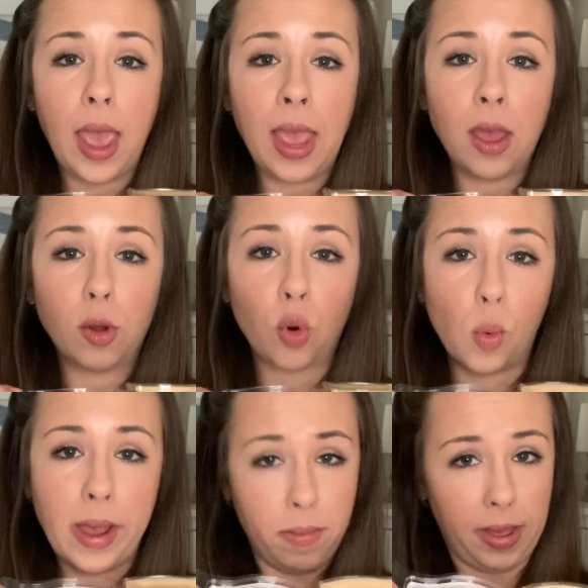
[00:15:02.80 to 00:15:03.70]
a
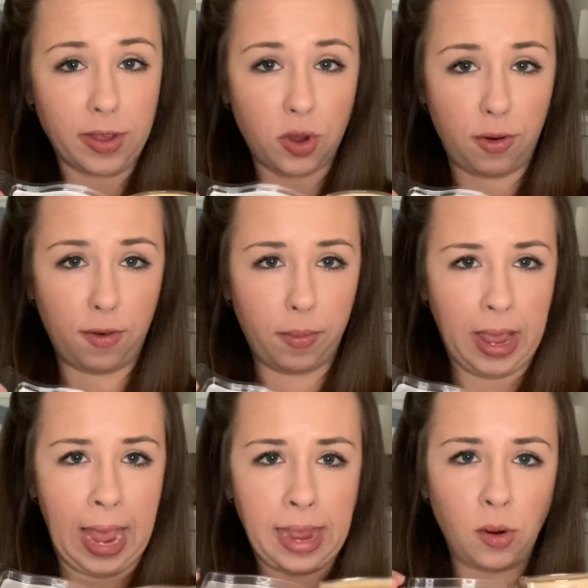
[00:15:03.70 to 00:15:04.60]
great mixer for
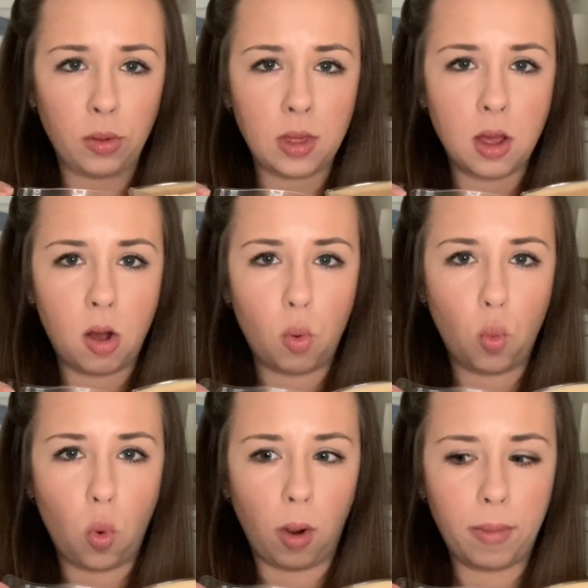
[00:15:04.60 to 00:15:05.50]
me. I don't think I'll
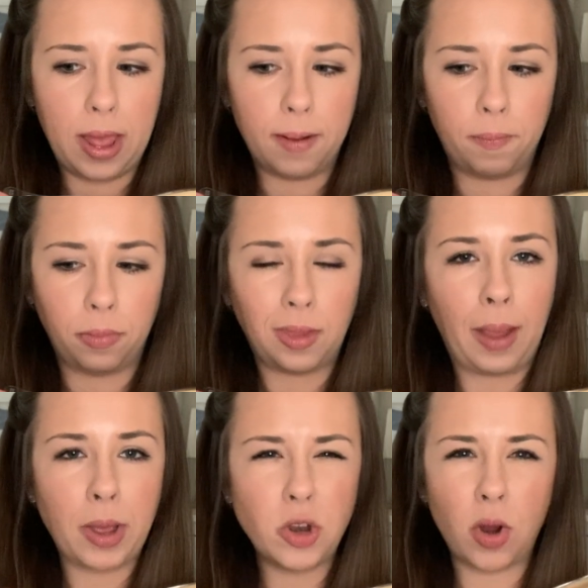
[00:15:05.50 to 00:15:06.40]
warm it. I
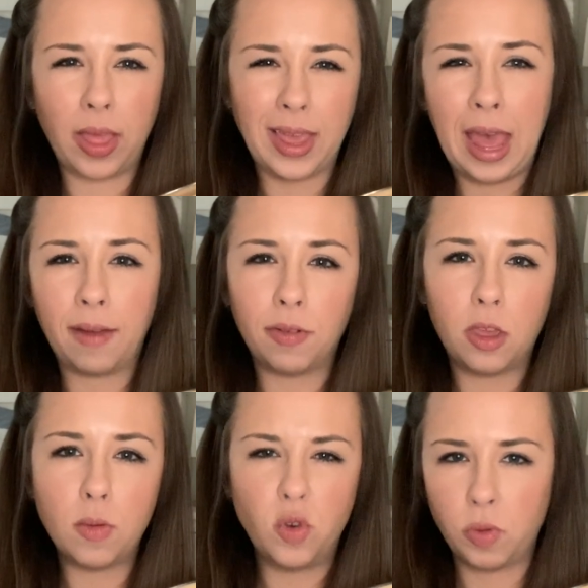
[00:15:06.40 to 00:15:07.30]
might try like half a
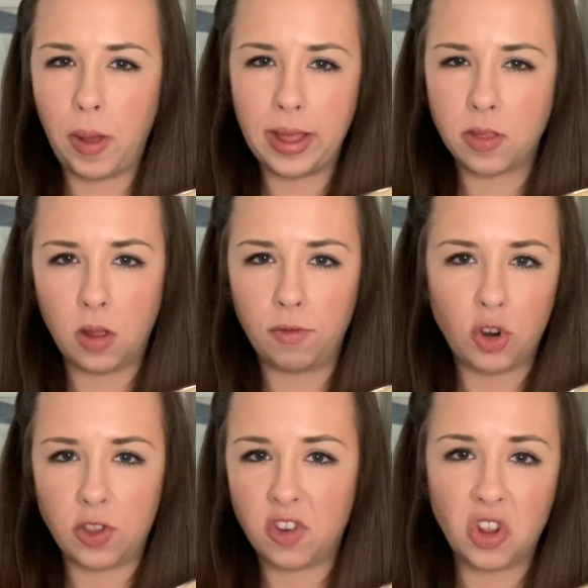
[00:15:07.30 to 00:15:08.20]
cube just by itself
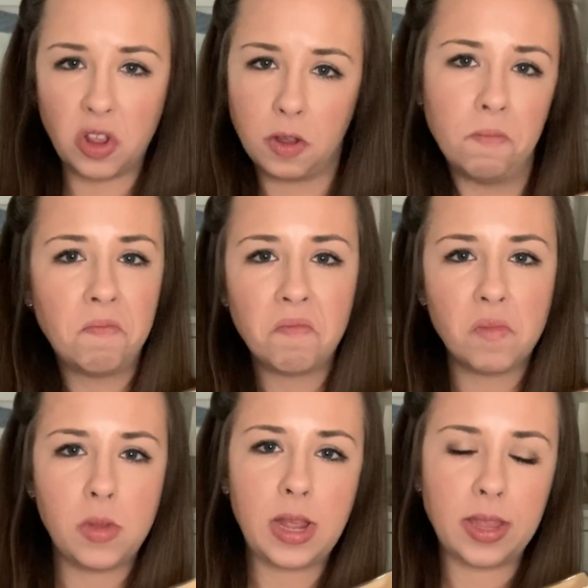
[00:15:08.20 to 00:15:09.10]
just to
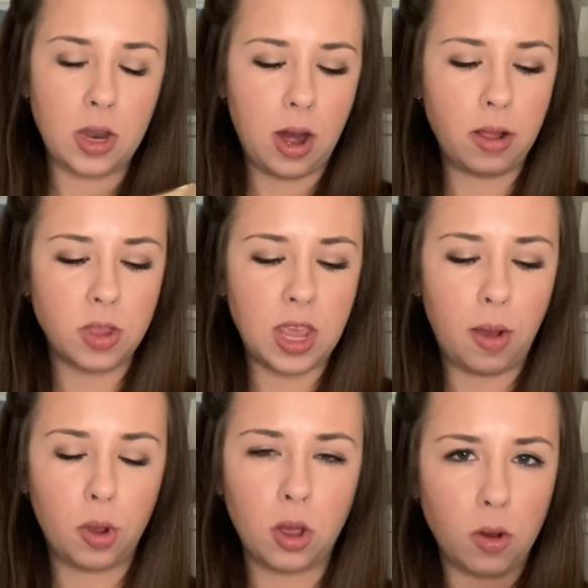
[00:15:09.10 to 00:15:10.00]
test it out and see
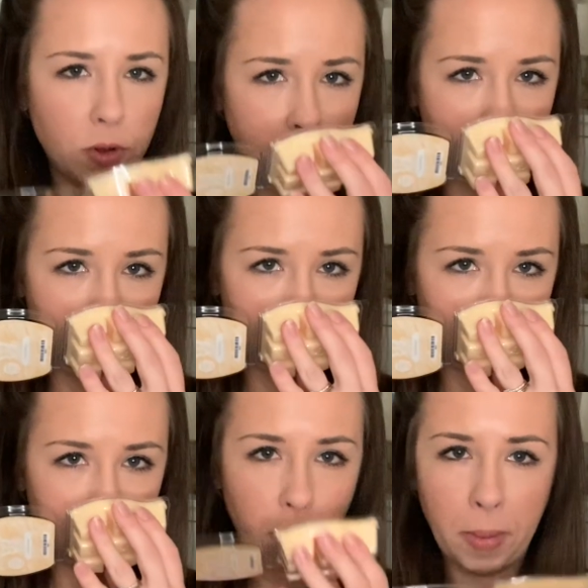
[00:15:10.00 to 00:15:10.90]
how it goes.
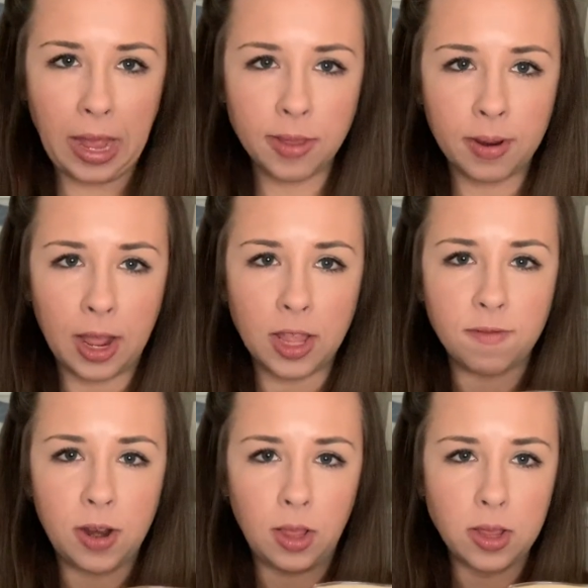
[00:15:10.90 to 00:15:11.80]
But my husband hates
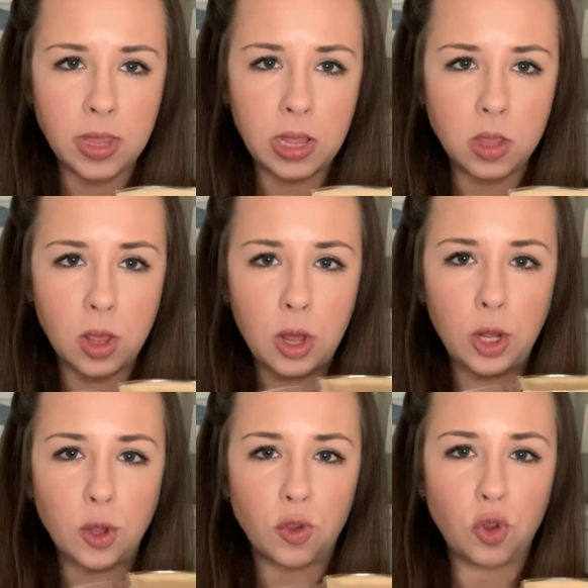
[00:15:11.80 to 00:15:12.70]
vanilla scents,
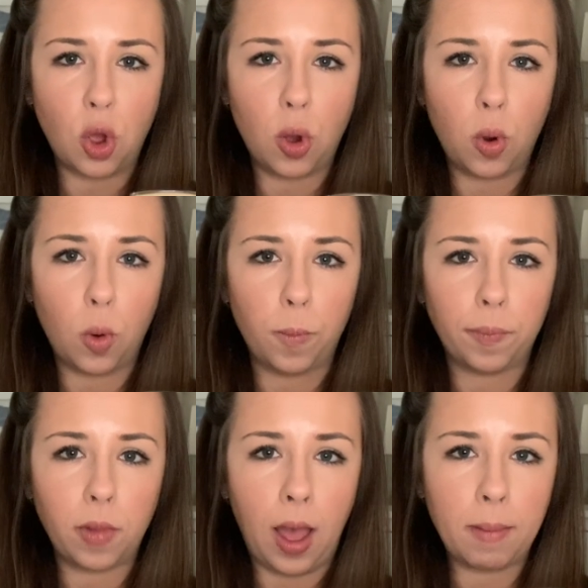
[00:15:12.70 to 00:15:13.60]
so
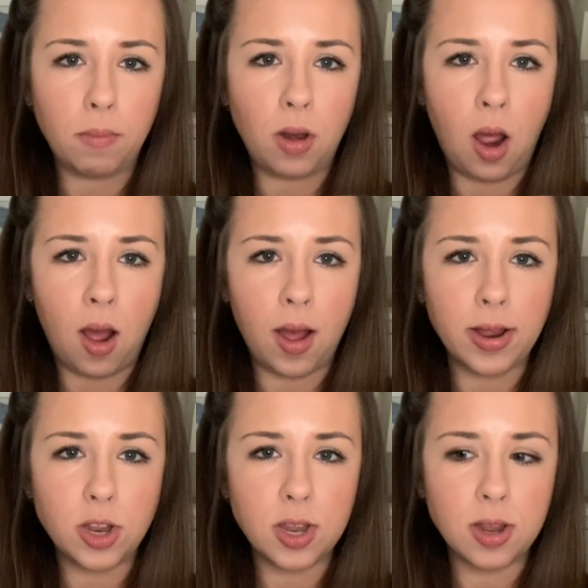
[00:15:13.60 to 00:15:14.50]
I'm
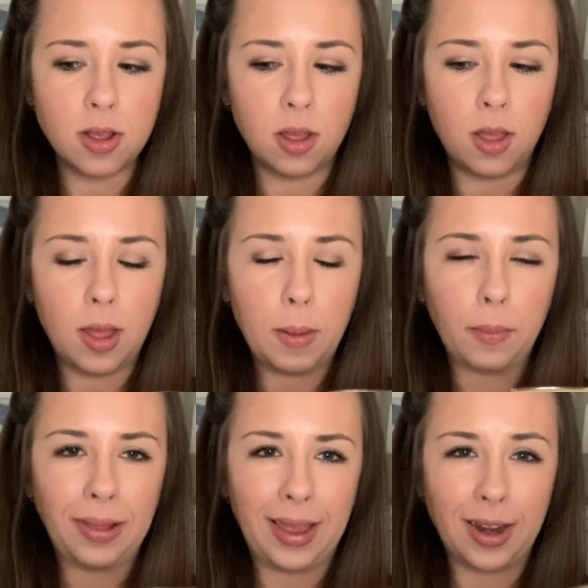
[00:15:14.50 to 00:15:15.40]
not
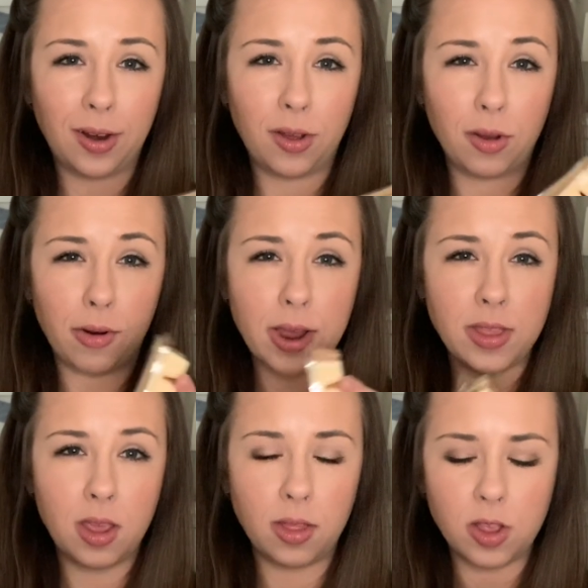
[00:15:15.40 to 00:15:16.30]
planning to go
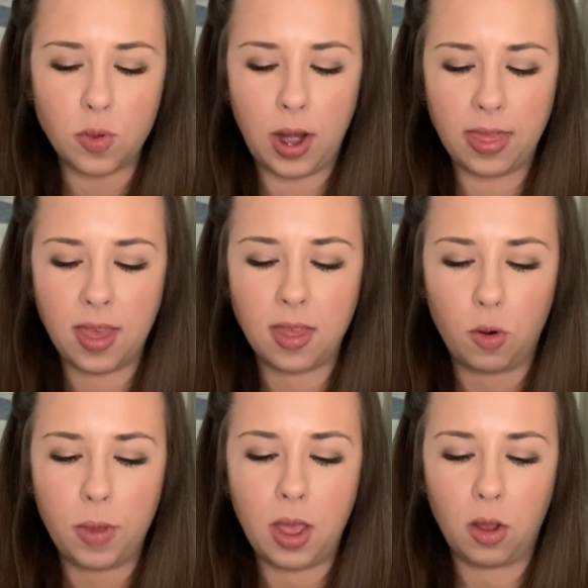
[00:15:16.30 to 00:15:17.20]
crazy on this one. I think
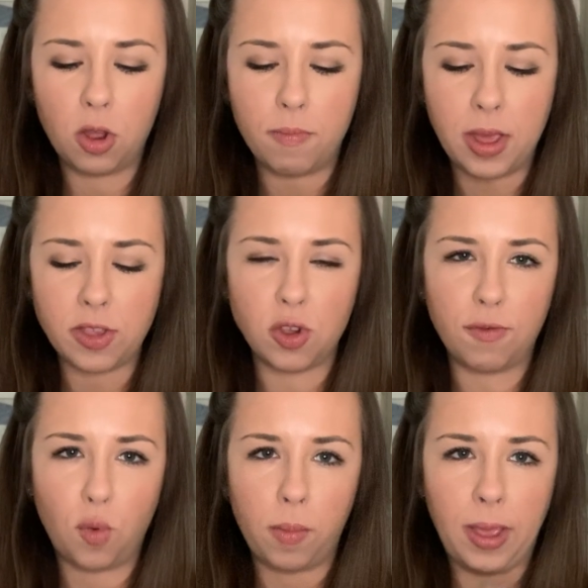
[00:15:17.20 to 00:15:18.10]
it'll be a good mixer
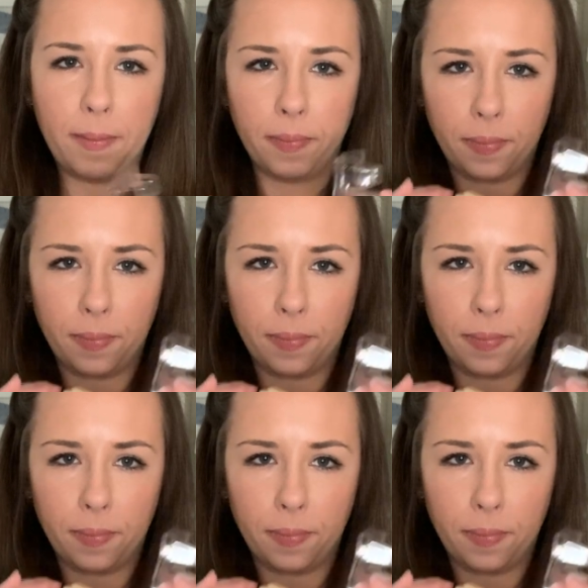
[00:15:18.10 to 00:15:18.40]
for me.